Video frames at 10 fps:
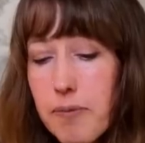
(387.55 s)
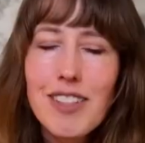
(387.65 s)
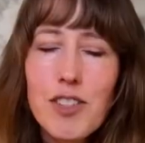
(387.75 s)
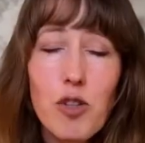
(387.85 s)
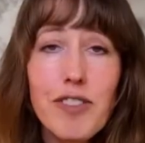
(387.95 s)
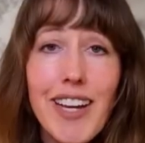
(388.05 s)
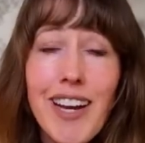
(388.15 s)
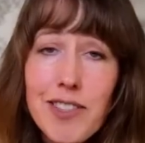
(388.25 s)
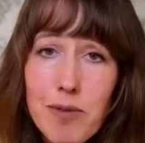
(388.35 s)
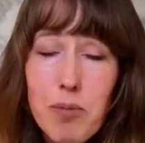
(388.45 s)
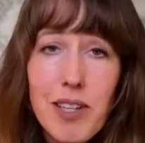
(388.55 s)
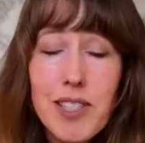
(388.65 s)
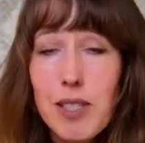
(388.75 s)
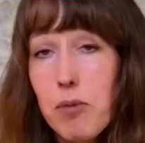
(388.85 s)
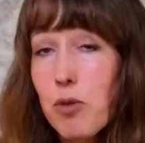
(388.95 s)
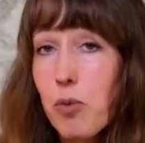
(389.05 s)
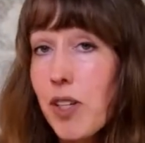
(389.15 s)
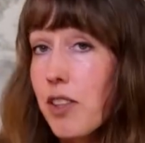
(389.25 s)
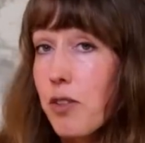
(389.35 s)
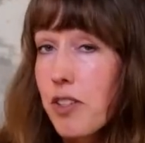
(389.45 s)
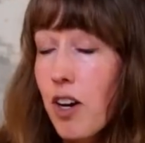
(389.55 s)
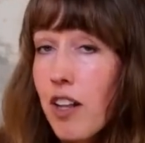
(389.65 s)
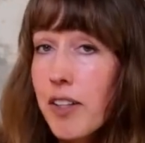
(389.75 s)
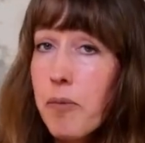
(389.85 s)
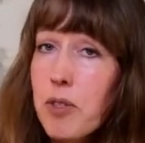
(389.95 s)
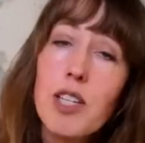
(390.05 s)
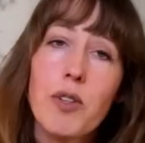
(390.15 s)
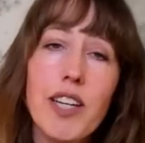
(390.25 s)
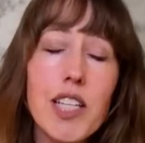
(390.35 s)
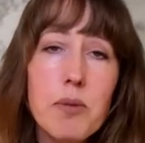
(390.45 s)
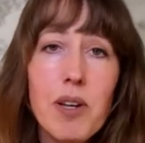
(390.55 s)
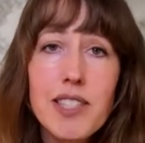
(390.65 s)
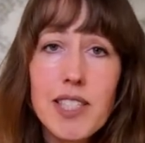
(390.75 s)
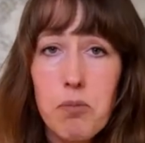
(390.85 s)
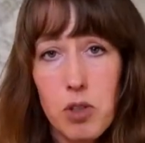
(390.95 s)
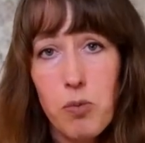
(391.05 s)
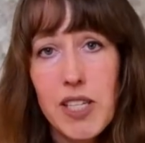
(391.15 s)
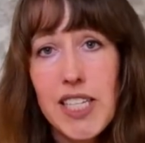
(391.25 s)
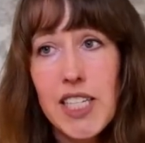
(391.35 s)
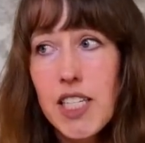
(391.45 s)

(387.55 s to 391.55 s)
So if we add some spacing between those columns, we add spacing between